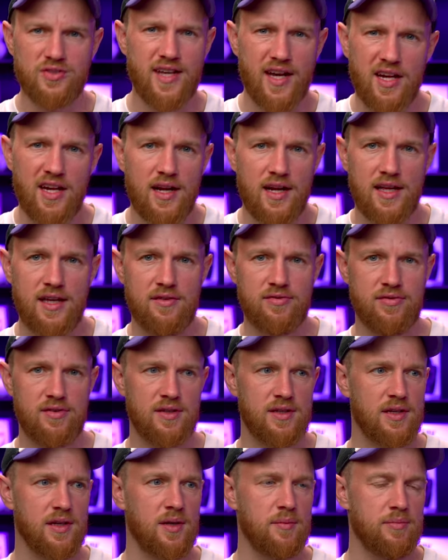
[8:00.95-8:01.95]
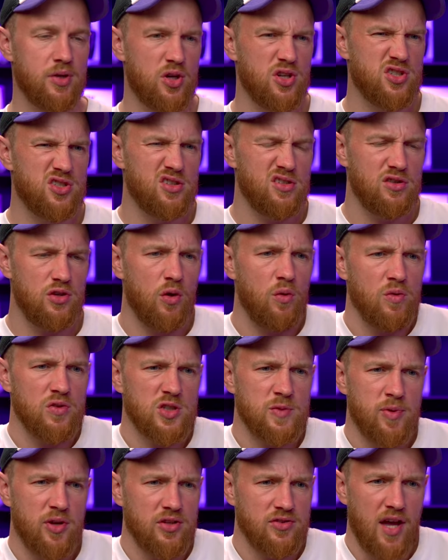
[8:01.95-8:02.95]
they're going to leave, because no one
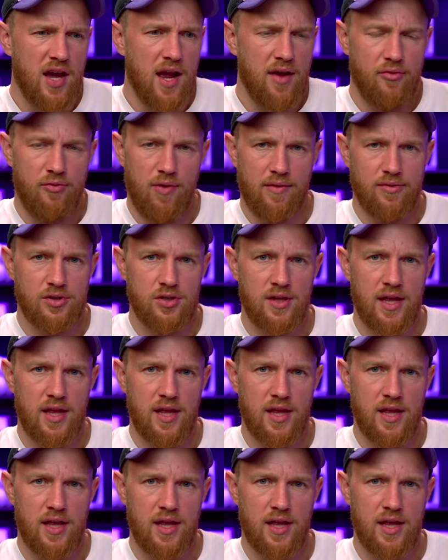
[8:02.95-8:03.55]
wants to be on a diet forever, do